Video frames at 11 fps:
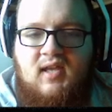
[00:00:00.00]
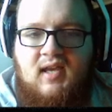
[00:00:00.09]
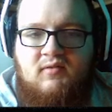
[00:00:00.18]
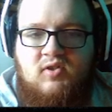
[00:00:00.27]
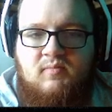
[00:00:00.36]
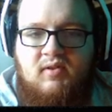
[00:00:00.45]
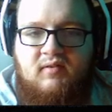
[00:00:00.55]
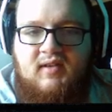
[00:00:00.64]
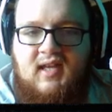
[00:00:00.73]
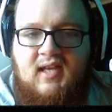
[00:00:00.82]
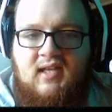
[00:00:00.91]

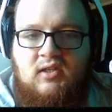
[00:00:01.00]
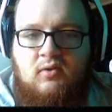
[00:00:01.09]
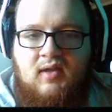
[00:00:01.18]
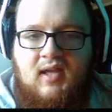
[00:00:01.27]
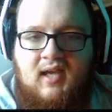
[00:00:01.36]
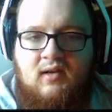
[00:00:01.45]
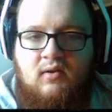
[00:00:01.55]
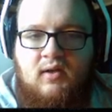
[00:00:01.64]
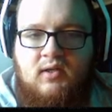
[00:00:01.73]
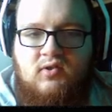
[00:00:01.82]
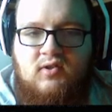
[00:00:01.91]
eligibility yet, you can
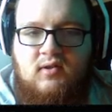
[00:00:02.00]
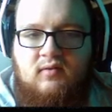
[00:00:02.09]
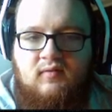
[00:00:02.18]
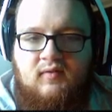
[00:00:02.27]
also